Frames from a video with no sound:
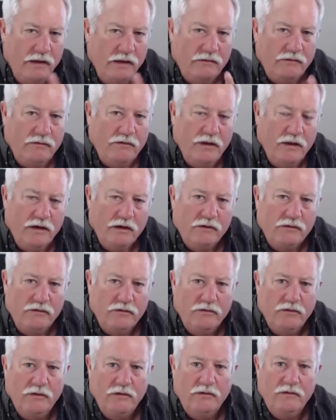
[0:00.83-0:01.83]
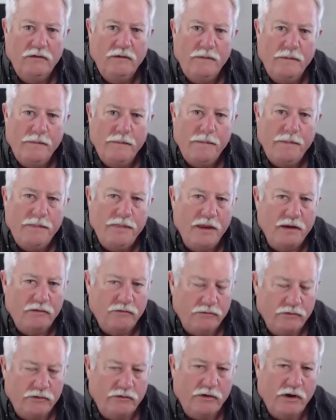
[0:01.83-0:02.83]
Hey, it's Dennis.
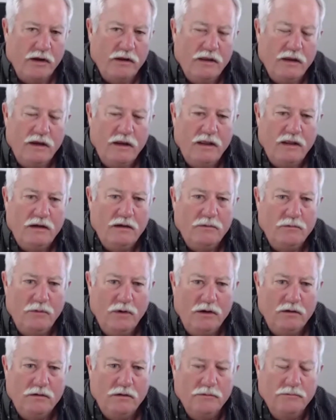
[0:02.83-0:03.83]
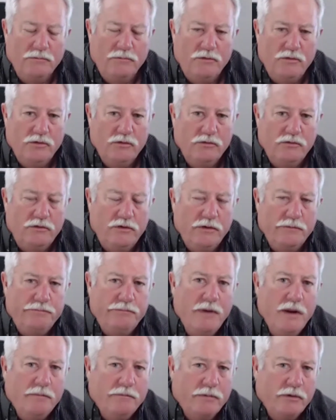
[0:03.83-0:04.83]
Thanks for checking in and welcome to
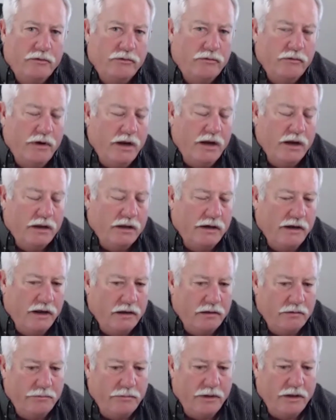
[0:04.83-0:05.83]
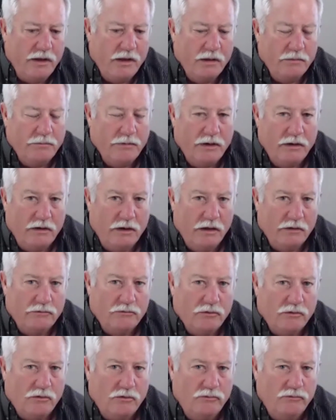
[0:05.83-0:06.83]
tip number 3 on how to become an
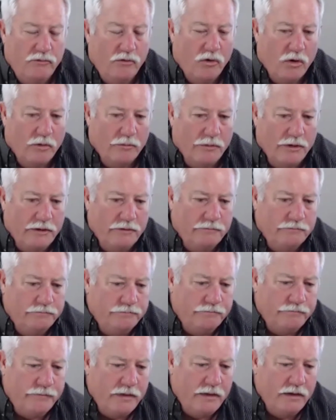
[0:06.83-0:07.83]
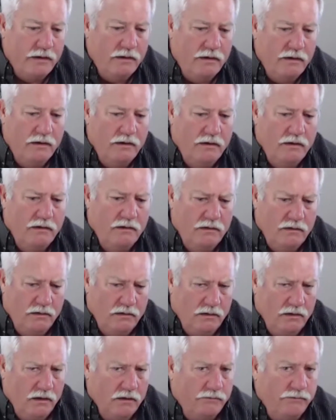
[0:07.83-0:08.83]
electrical foreman.
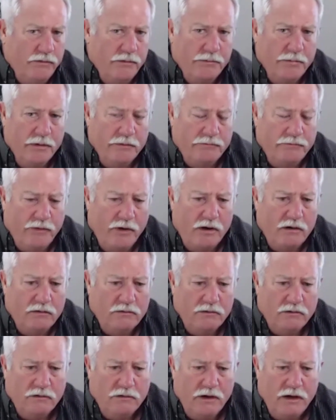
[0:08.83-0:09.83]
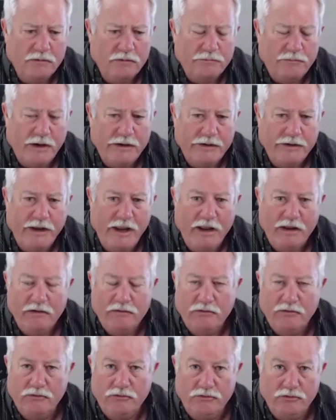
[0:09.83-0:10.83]
If you've been following around by
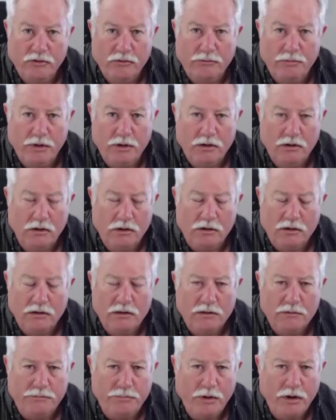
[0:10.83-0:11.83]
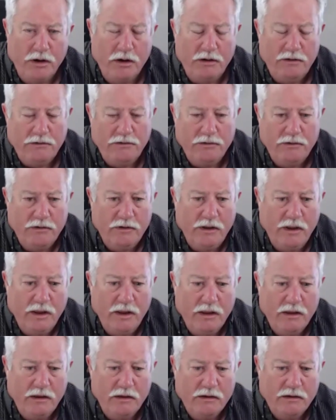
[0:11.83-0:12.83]
now, you should be looking the part
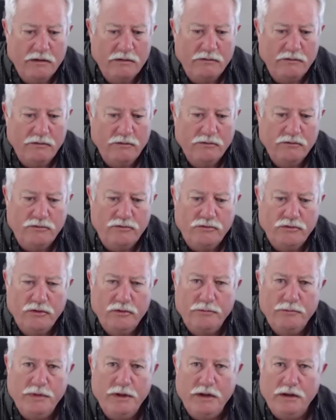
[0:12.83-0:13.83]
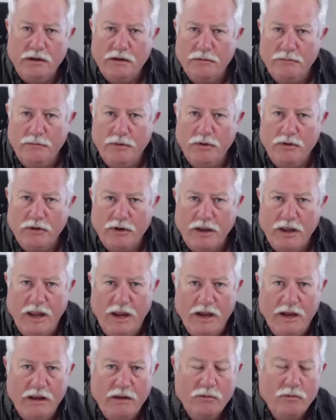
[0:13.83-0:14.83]
and you should be
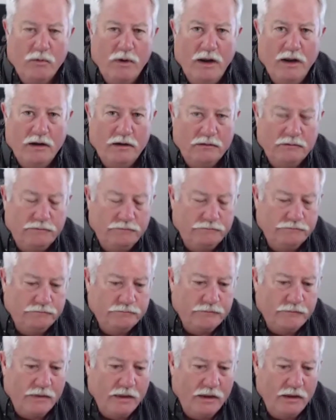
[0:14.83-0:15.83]
communicating well.